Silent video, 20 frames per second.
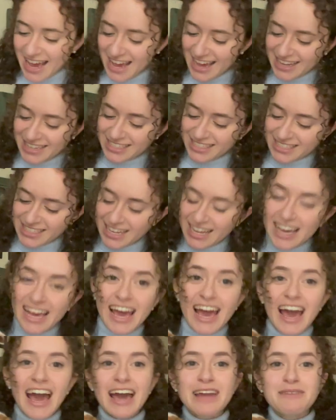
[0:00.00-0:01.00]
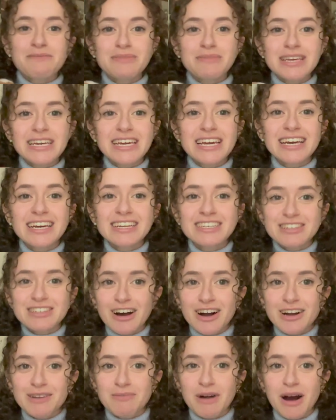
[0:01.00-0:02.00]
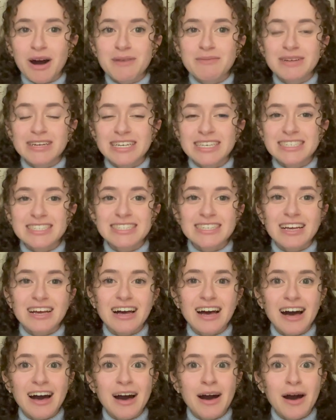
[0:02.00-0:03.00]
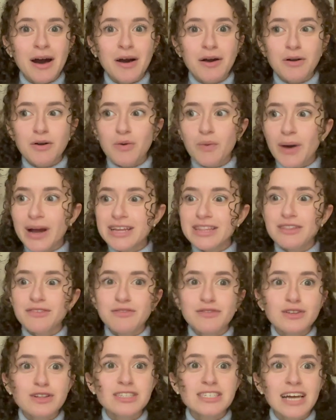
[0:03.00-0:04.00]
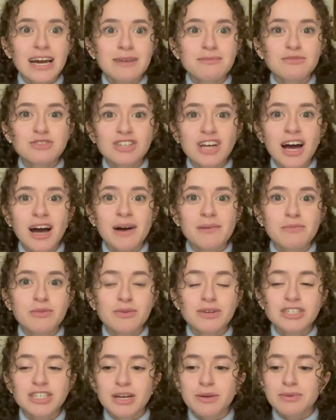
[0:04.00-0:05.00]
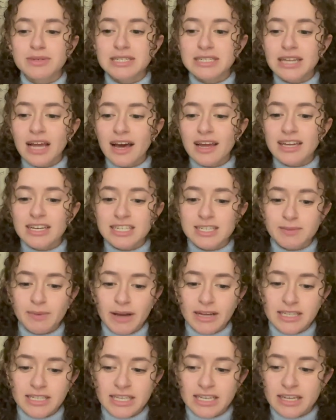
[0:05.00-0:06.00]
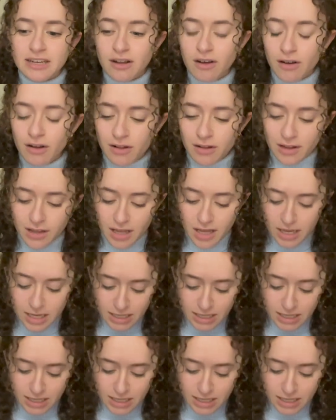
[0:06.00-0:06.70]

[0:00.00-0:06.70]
And, and being a dog mom is uh, quite the full-time job, which I was not expecting at all.